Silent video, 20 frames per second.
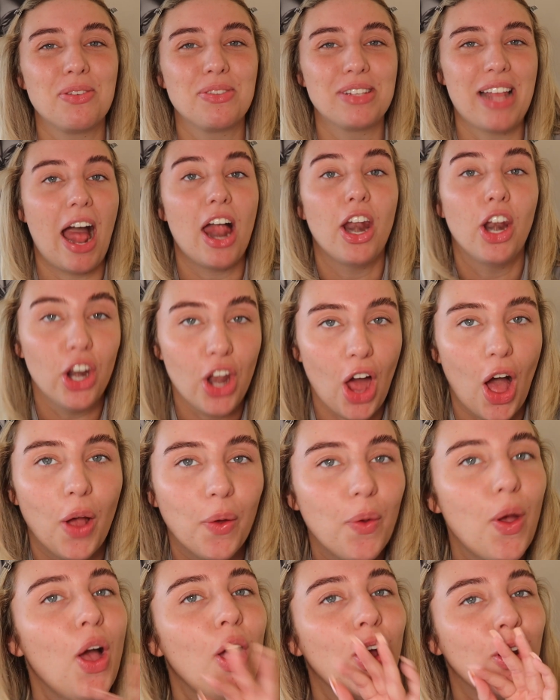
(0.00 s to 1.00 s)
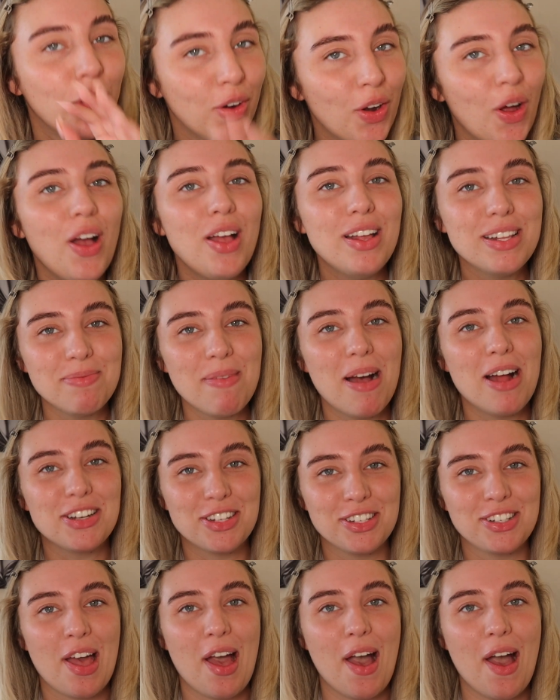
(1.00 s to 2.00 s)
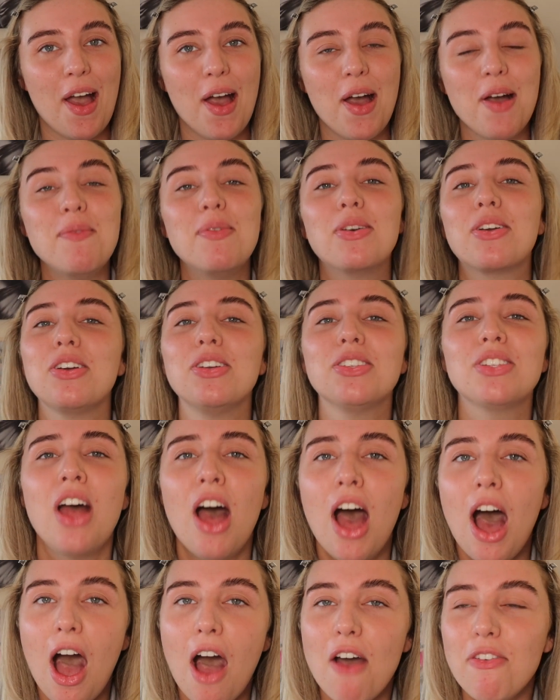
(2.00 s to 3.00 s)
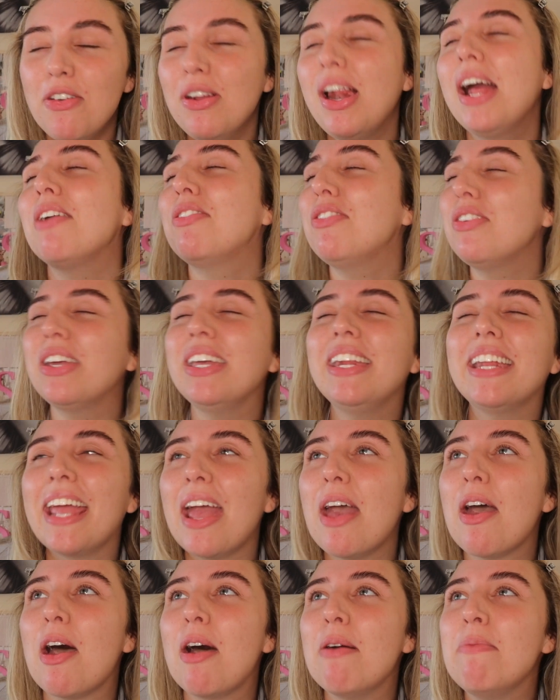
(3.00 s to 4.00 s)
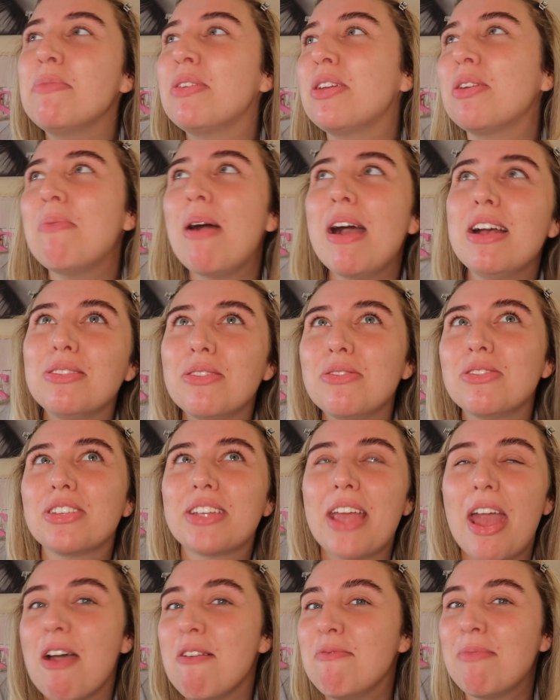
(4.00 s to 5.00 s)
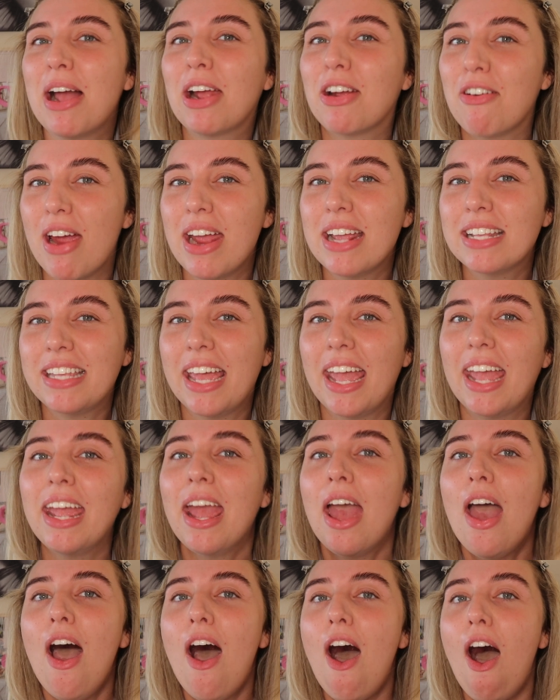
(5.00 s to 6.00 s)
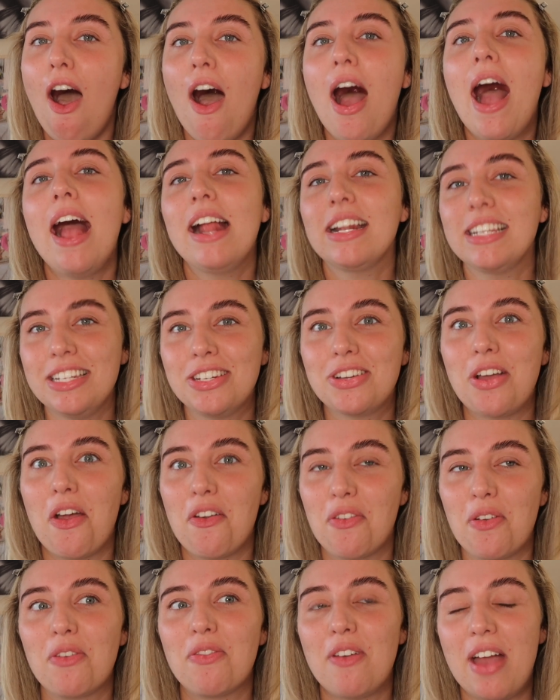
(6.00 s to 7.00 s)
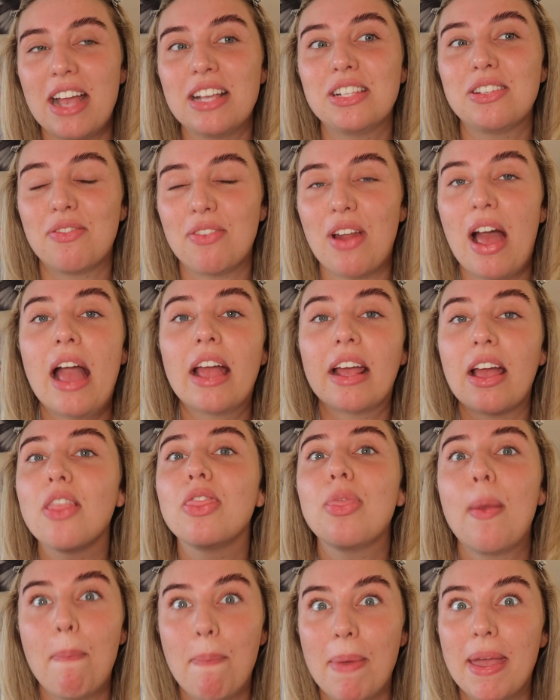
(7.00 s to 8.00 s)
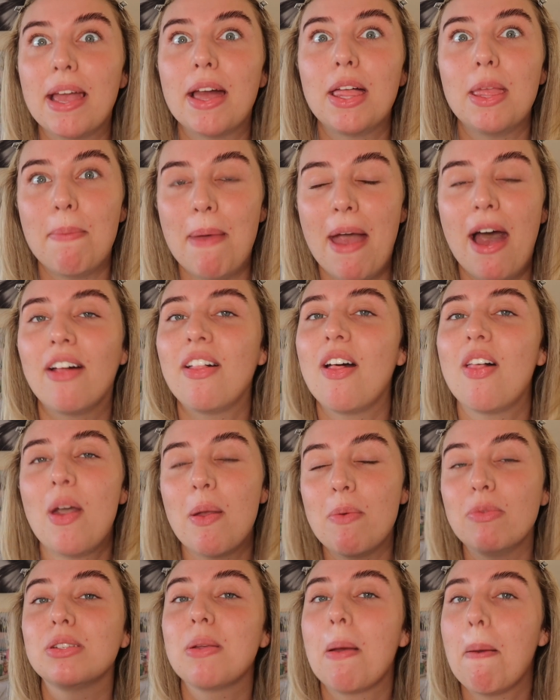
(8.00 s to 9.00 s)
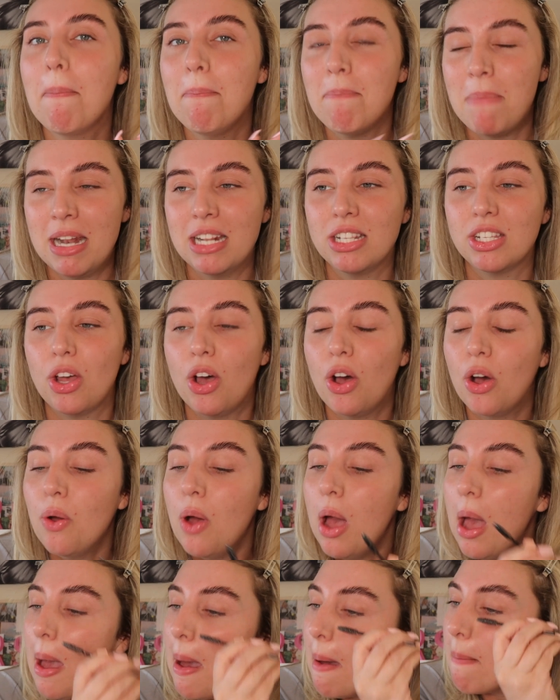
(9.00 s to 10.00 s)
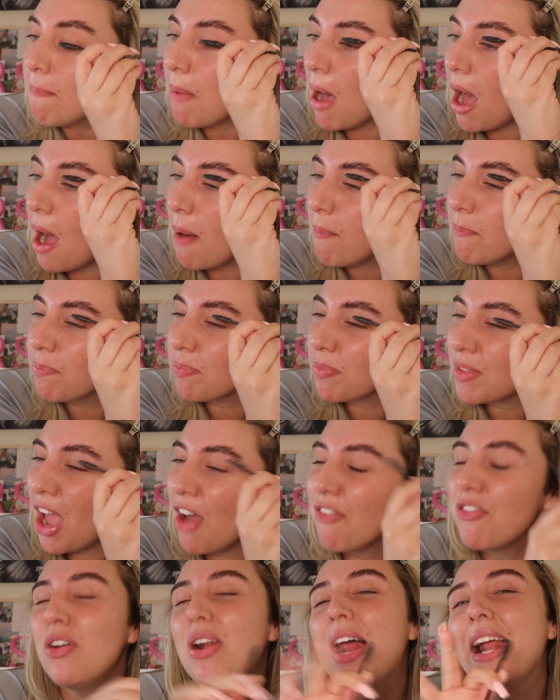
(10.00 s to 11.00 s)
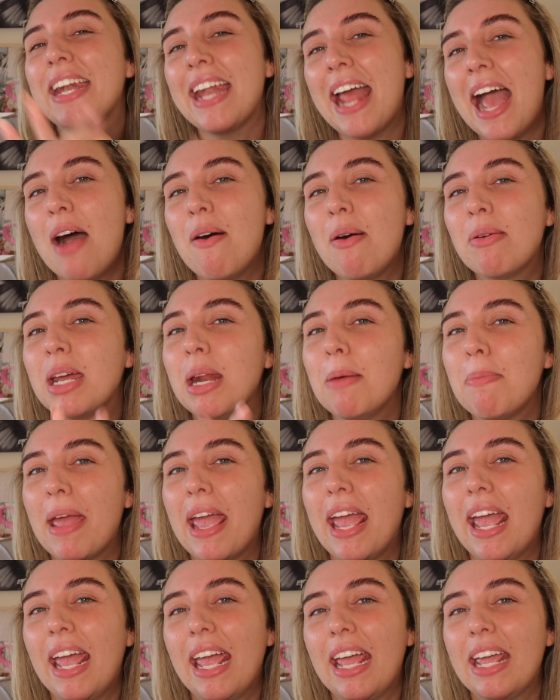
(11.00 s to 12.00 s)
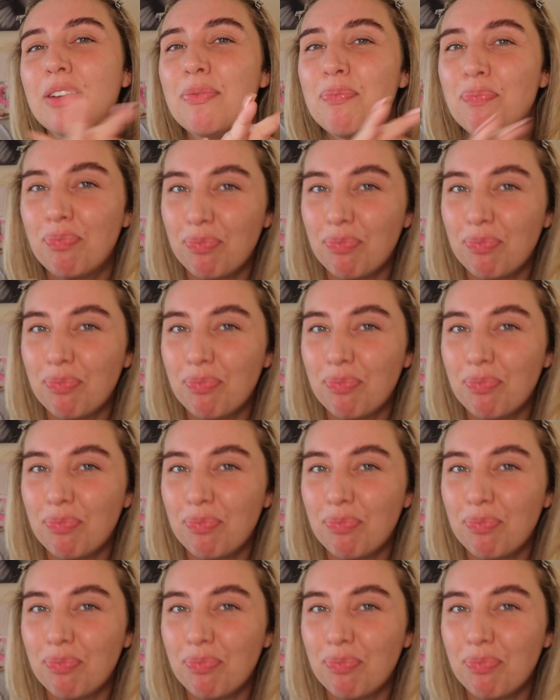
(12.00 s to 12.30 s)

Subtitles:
always like, no, not as much as her, because I feel like if you're gonna get them, you might as well just get them like crazy. I did go through a phase of like the bigger the better, that they was mental, but I feel like now I'm gonna be